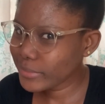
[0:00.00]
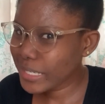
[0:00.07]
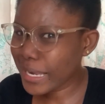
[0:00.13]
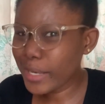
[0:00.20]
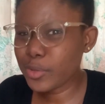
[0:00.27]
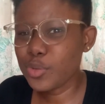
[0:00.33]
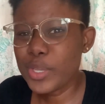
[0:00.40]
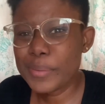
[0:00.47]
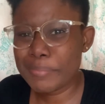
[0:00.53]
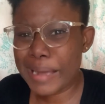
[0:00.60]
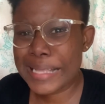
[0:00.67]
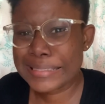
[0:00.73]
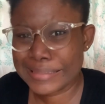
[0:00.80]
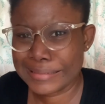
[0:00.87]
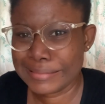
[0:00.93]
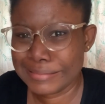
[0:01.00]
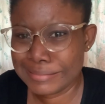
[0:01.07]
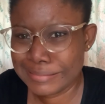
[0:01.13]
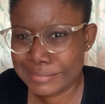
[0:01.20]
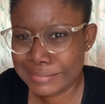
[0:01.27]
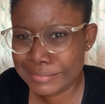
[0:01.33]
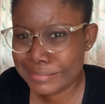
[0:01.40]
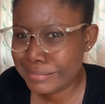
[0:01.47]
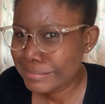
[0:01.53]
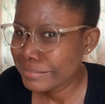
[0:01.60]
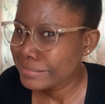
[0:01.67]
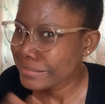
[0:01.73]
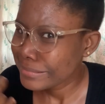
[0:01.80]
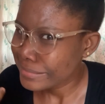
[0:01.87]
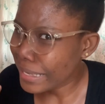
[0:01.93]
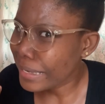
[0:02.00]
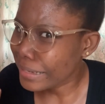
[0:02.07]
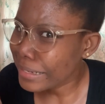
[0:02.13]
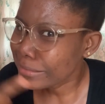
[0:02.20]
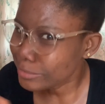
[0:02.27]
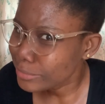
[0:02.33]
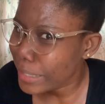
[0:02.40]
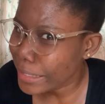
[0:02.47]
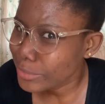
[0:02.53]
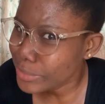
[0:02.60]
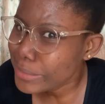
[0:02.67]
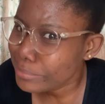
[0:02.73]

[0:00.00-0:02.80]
Can you imagine? Can, can, can you